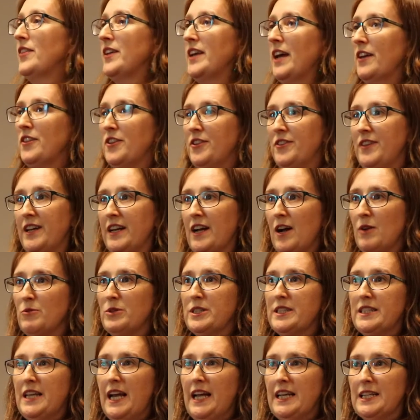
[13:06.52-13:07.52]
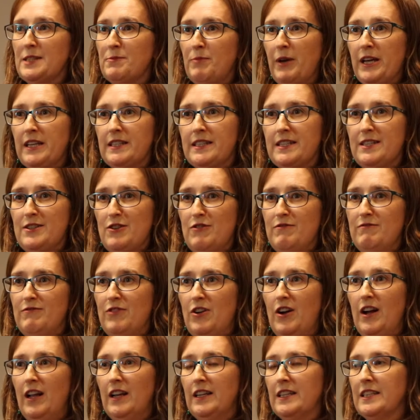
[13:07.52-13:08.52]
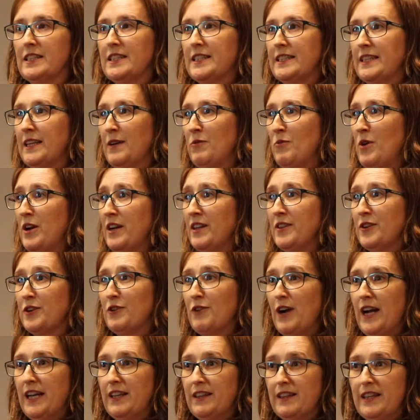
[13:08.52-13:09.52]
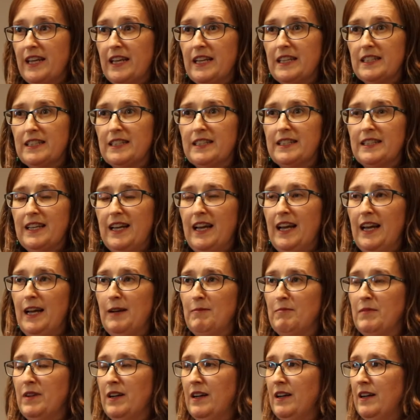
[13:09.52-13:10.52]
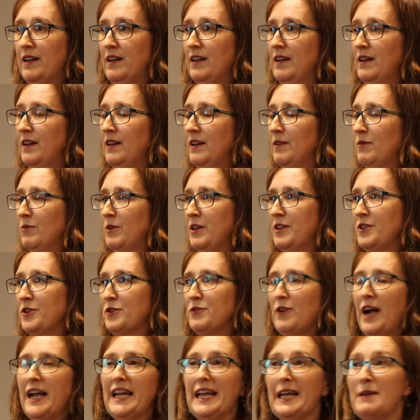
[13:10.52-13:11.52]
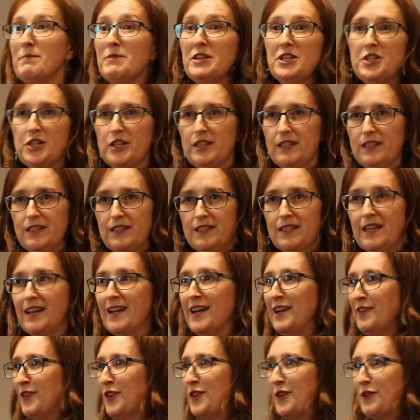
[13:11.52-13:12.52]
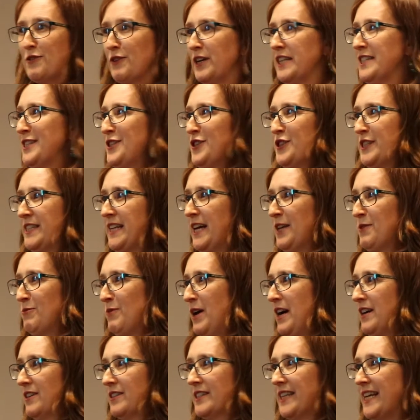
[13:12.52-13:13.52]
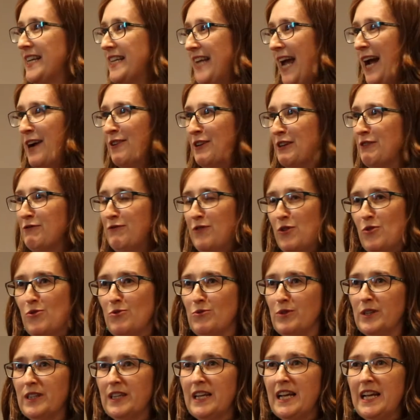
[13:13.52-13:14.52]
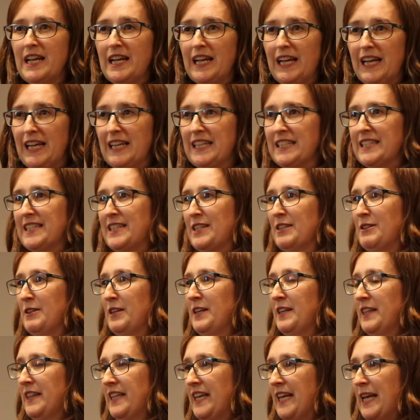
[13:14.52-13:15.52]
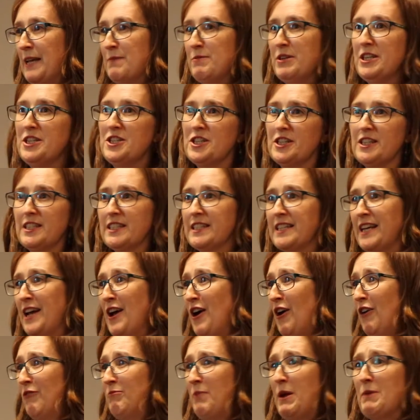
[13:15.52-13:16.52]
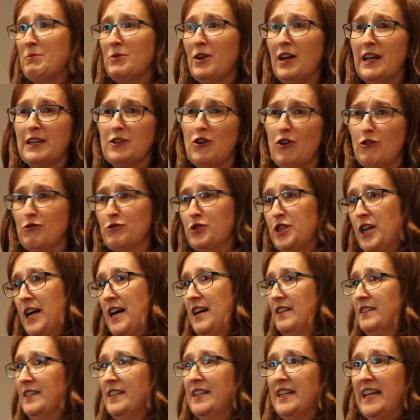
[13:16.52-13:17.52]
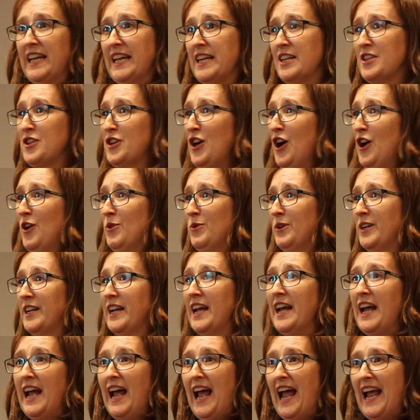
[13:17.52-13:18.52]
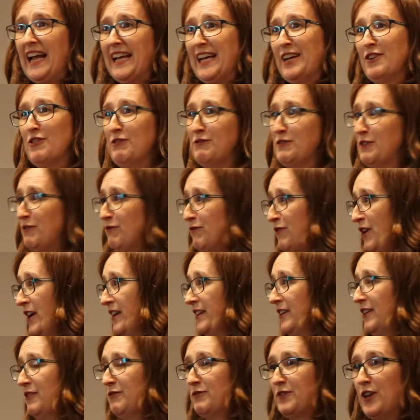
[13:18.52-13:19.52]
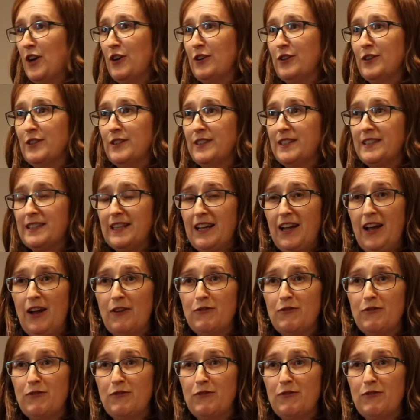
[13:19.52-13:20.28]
The other thing I would say is peace and non-violence. One of the great things, one of the great images that the Greens New South Wales can carry forward is the images of people like Cole Charlton and Ian Cohen hanging off the front of those